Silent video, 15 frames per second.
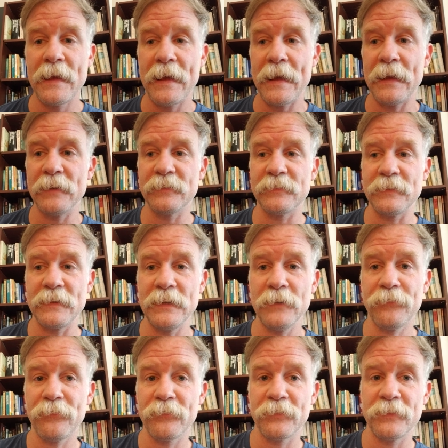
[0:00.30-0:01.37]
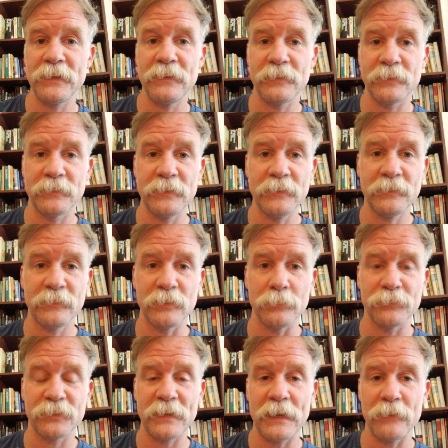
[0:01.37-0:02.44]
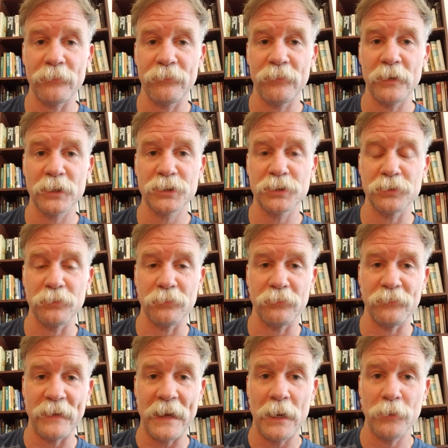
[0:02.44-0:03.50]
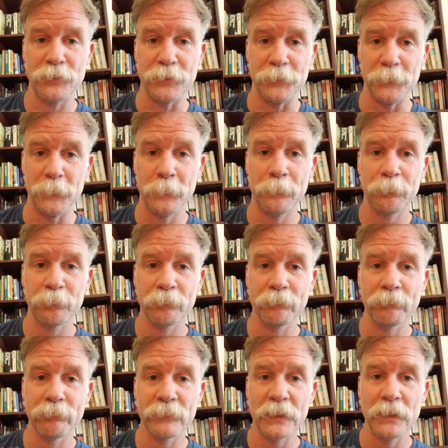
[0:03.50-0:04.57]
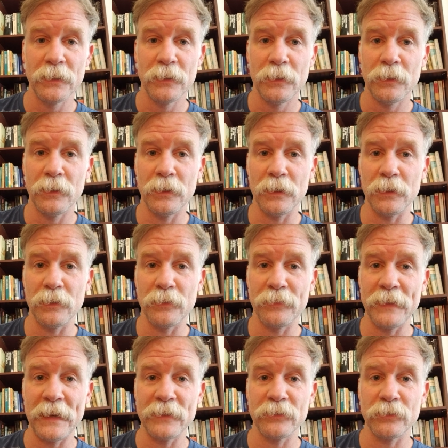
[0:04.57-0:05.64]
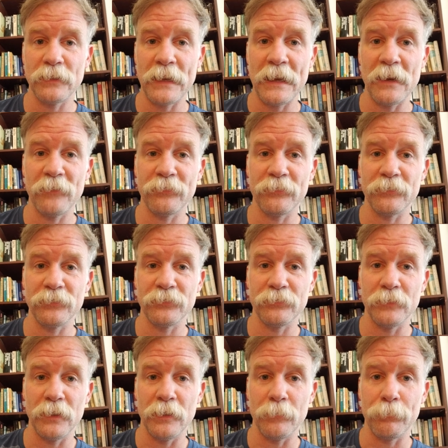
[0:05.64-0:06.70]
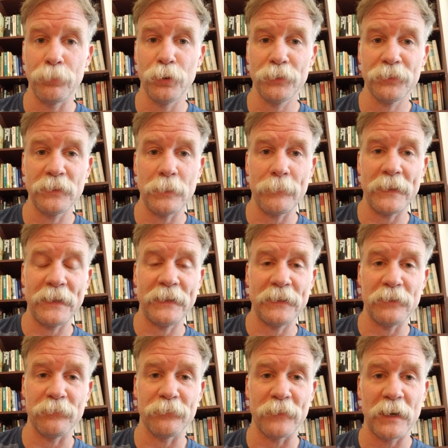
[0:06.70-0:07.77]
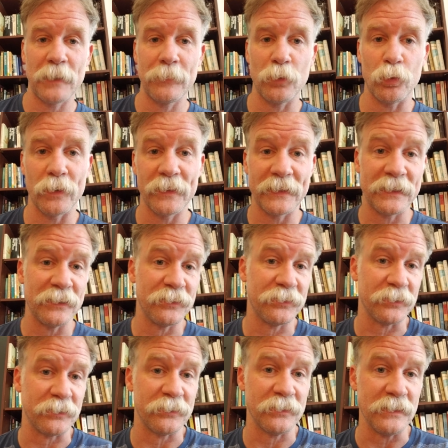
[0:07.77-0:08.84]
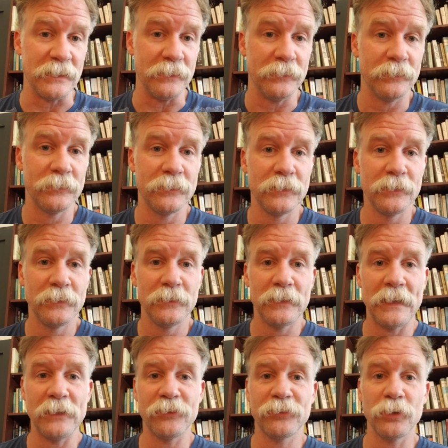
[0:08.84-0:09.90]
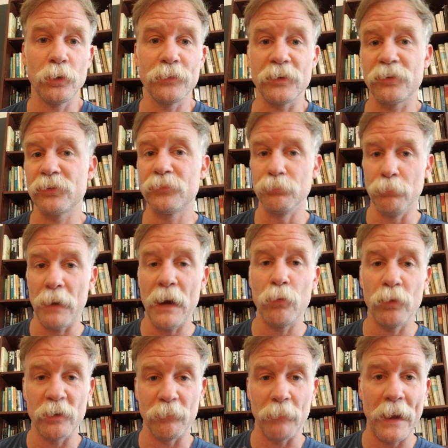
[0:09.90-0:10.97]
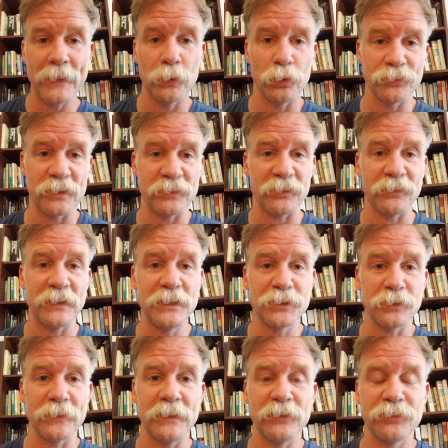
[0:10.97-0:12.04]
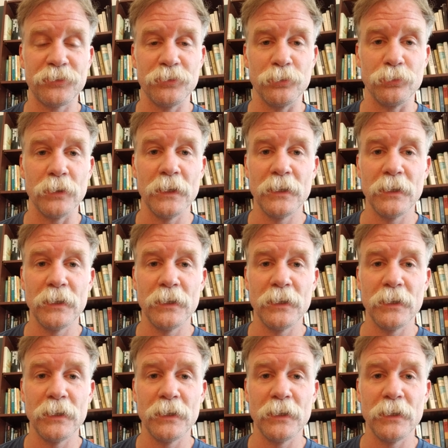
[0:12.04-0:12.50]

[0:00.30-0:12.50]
as if these systems have functional value that have put them in an environment where they can succeed. And so one of my goals as a teacher is to